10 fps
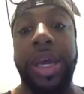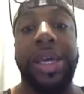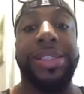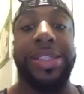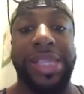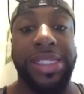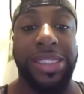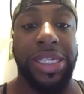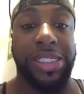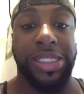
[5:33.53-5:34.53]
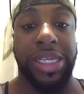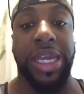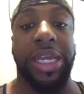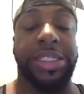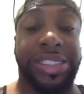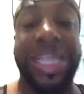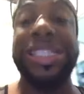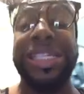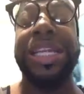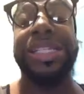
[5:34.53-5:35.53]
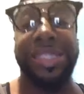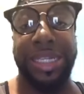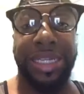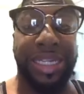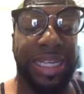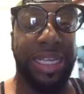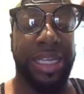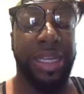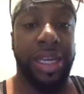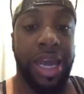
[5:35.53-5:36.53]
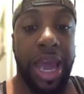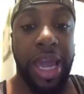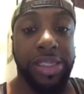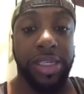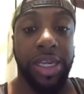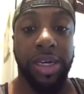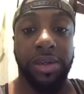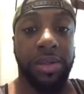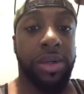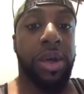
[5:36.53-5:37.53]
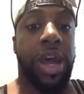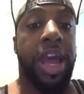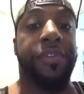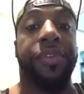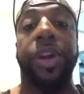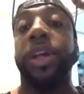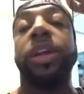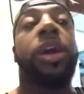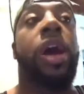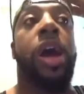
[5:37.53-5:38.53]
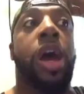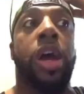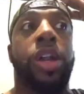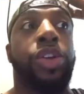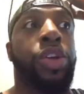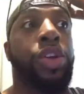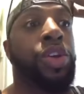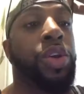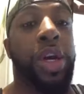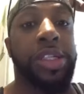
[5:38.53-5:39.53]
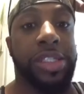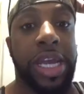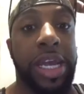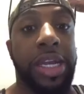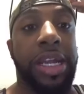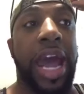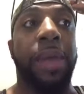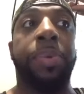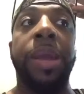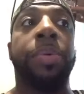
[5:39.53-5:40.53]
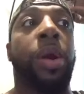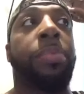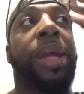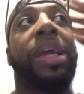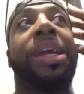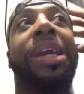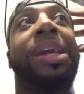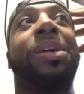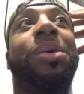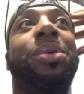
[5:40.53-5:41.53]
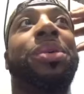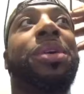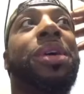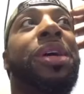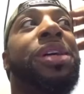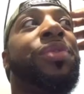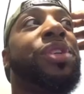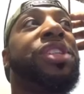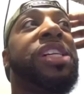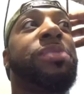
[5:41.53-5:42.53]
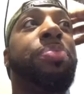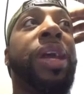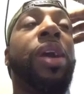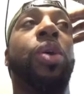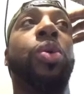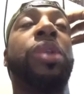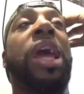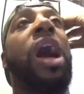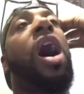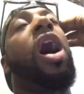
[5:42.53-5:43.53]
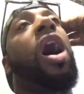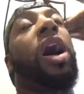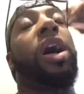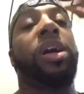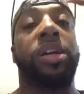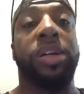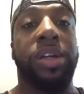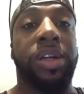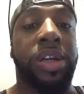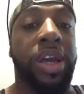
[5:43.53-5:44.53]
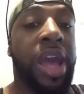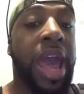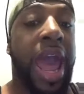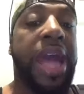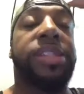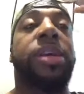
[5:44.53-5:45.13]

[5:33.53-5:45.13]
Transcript: senselessly, senselessly. Hey Janelle, hey Freddie, do do you understand? Like people are being killed for just being who they are. And to